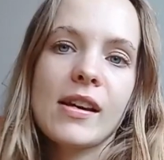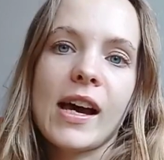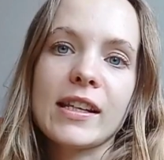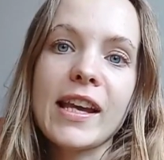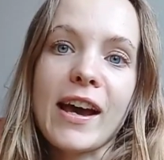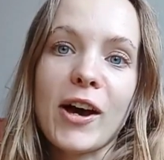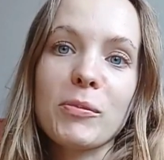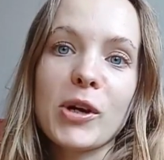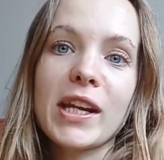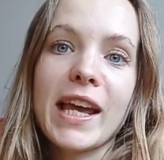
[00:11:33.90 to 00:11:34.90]
And yeah,
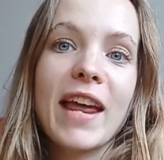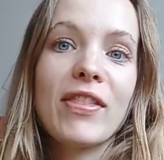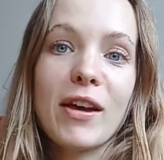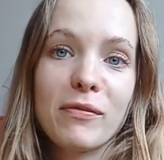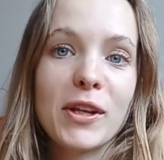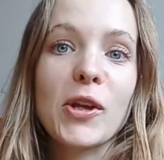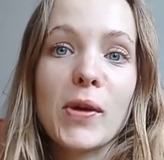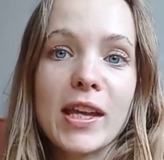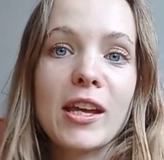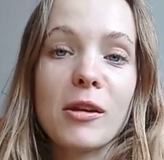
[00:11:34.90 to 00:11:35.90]
I'm going to end that video
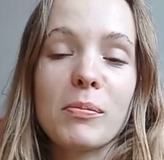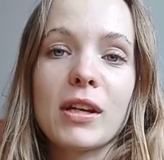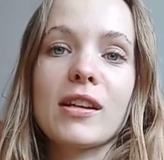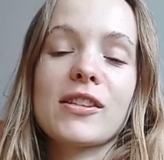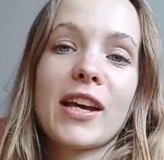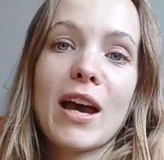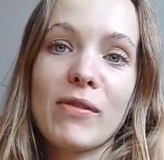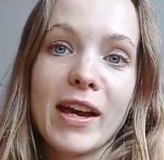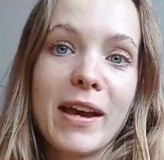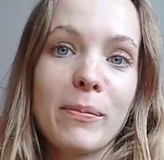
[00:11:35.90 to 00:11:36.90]
here because I have
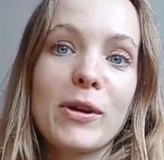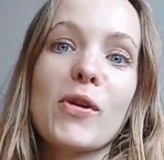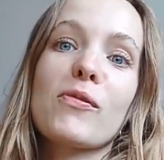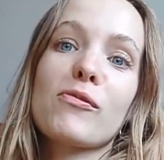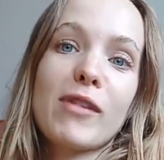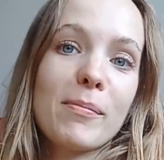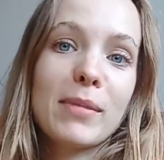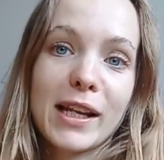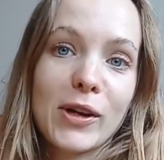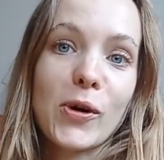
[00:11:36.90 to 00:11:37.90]
a habit of
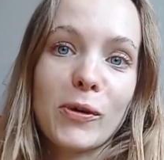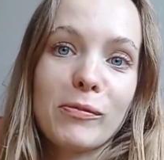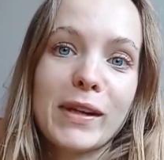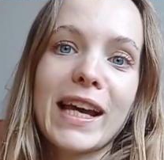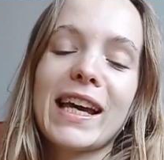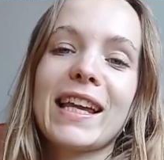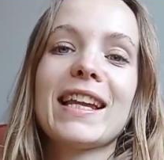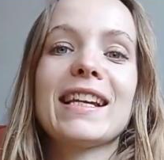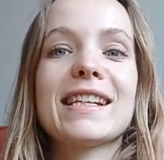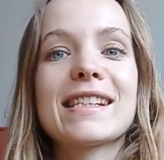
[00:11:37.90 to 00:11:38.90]
rambling on,
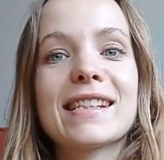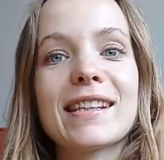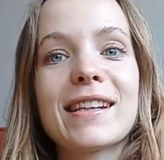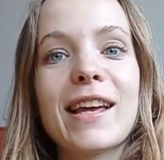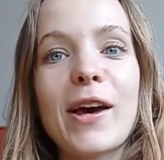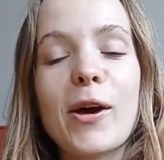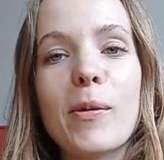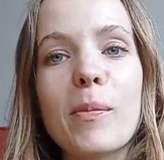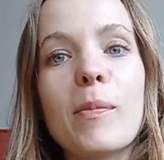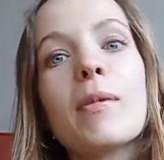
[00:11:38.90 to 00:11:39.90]
and
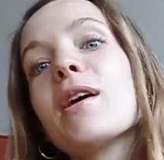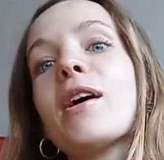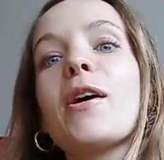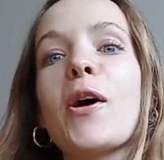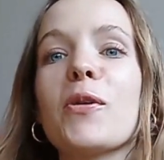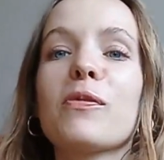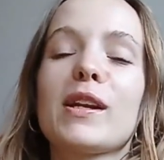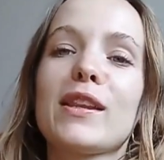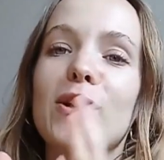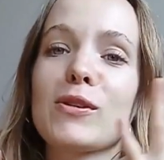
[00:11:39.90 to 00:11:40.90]

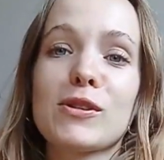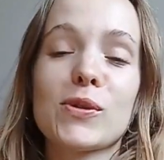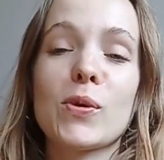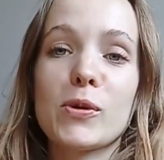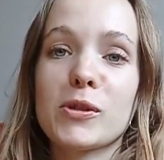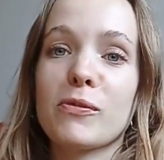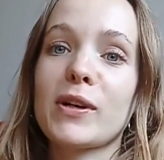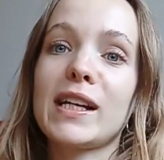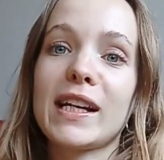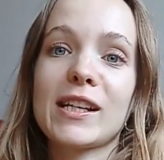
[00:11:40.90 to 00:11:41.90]
hopefully those thoughts have
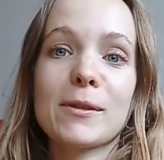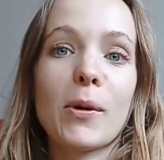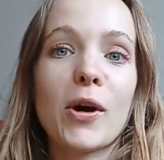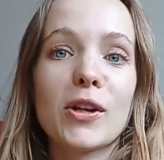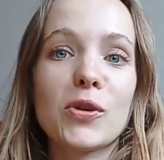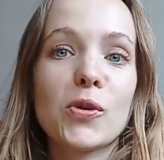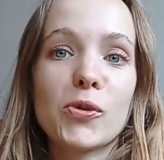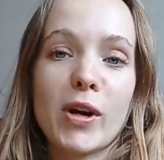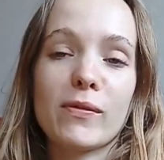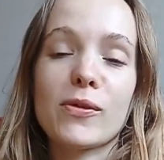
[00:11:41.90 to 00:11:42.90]
really inspired your
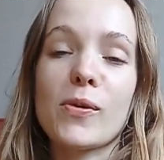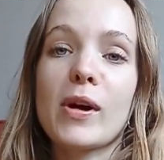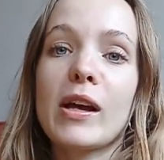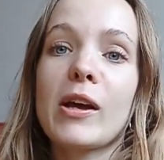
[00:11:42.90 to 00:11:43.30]
travel.